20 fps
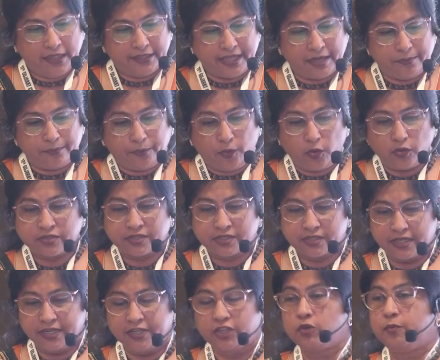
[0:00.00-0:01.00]
Then
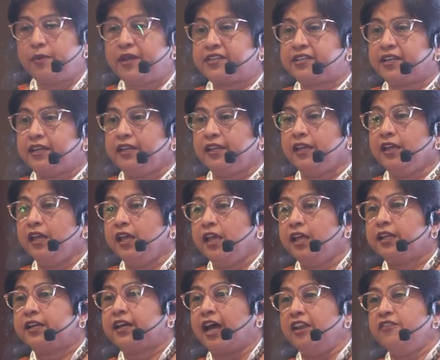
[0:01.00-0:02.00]
post-intubation,
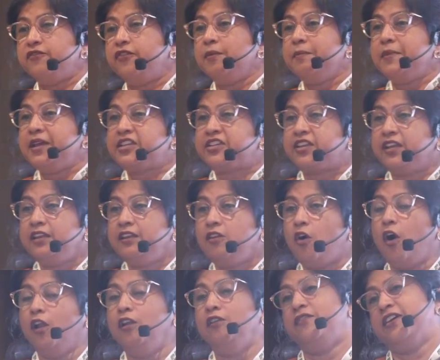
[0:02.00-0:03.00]
confirmation
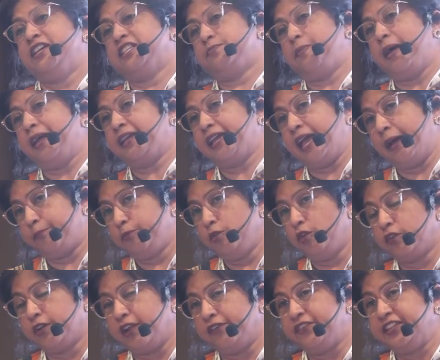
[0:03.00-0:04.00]
always by
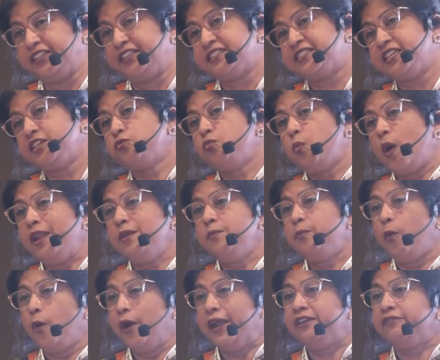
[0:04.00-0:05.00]
capnography. This is one
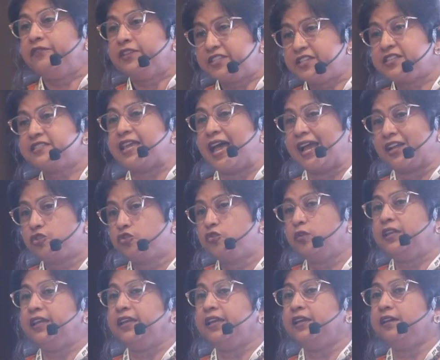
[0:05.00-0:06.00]
point which is
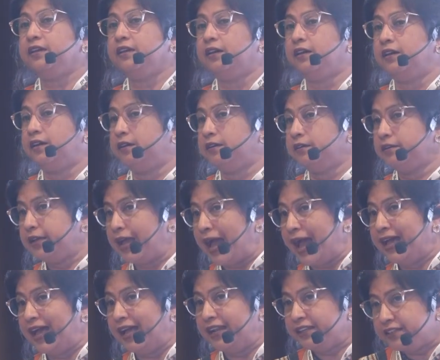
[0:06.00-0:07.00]
actually
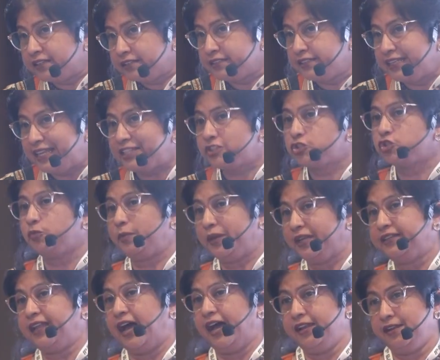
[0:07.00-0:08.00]
needs to
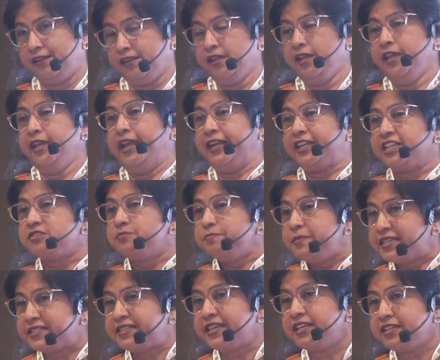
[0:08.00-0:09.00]
be done. It is
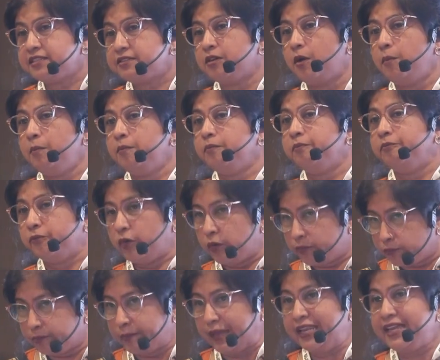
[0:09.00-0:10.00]
missing
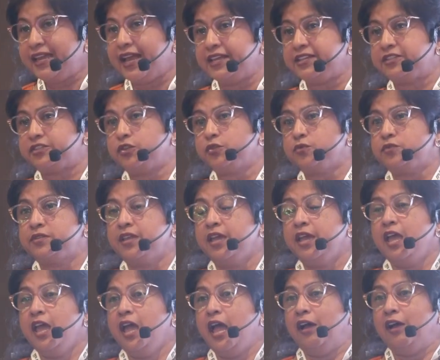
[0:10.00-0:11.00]
many ICUs.
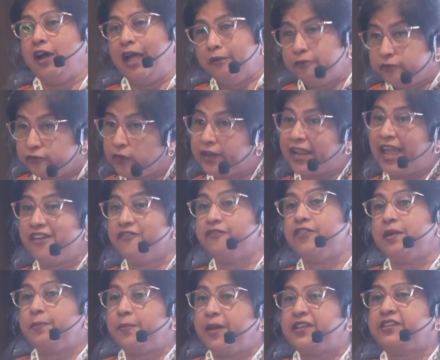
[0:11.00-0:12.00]
And for
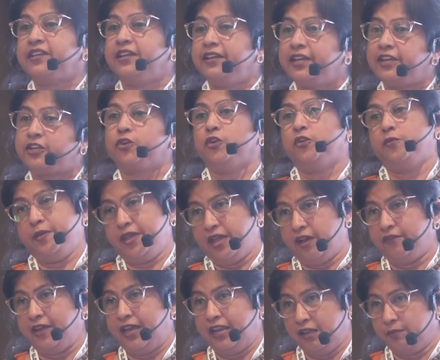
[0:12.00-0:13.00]
every patient, it should be
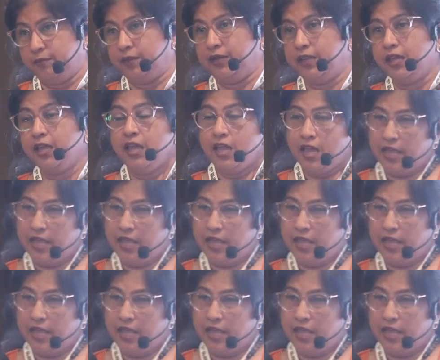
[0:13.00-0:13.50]
available.